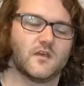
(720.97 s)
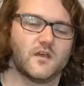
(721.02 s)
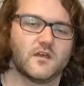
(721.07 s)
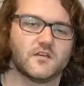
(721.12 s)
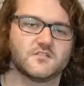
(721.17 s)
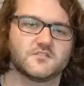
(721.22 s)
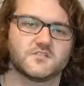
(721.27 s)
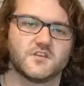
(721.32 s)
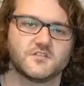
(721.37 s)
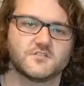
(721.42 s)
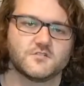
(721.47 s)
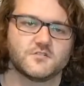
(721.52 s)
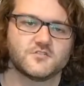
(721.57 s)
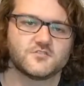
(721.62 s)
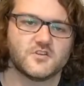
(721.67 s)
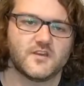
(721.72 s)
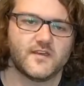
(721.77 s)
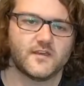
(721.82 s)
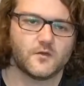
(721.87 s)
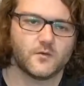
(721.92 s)
So do you want to
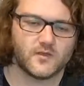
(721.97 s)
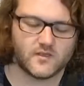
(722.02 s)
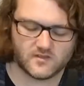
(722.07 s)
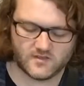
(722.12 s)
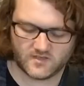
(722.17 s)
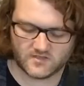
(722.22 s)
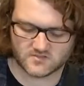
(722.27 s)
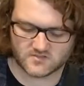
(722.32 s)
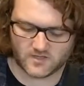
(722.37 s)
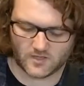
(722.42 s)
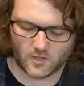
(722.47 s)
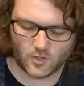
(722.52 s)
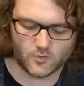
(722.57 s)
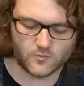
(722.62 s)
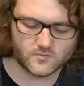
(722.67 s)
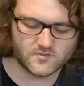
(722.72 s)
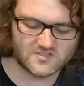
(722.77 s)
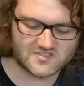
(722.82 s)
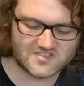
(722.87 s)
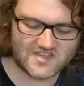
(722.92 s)
try that quickly? So
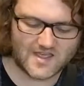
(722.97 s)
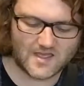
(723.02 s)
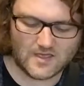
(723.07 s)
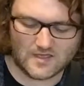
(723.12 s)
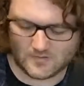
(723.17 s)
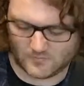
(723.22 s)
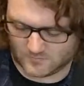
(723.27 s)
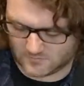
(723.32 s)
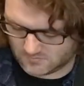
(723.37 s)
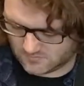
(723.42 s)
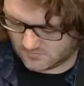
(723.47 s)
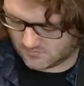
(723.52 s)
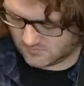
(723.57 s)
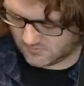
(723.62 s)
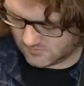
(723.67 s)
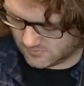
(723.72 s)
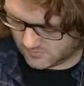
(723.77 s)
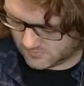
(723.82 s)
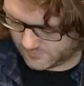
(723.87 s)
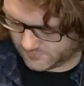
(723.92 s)
down,
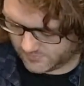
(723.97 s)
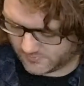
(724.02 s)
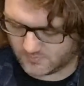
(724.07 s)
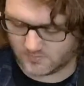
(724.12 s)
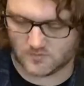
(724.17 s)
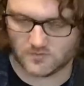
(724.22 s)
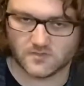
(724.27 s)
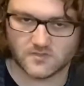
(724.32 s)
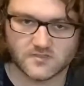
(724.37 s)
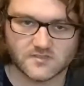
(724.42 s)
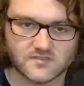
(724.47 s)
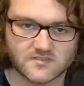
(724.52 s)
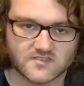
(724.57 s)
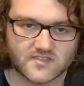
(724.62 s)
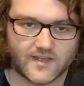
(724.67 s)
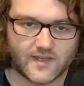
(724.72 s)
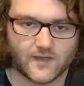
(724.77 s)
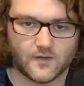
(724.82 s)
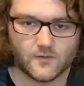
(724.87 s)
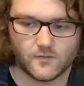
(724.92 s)
up,
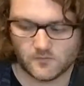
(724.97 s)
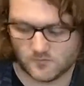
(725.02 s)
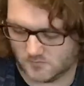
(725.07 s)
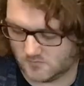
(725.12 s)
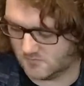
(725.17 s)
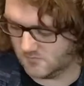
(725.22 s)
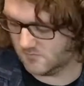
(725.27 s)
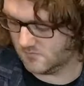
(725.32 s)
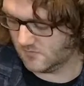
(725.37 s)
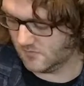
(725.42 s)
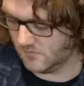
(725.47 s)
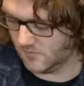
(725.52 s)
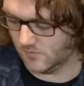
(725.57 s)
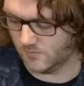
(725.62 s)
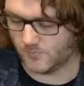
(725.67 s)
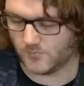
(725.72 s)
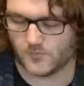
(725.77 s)
down, up.